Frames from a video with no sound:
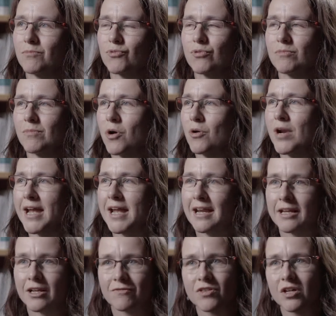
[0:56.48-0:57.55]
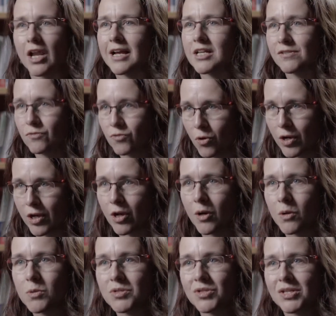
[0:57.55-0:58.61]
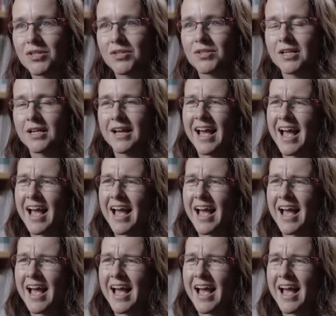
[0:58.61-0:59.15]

promote healing of the likes of chronic ulcers,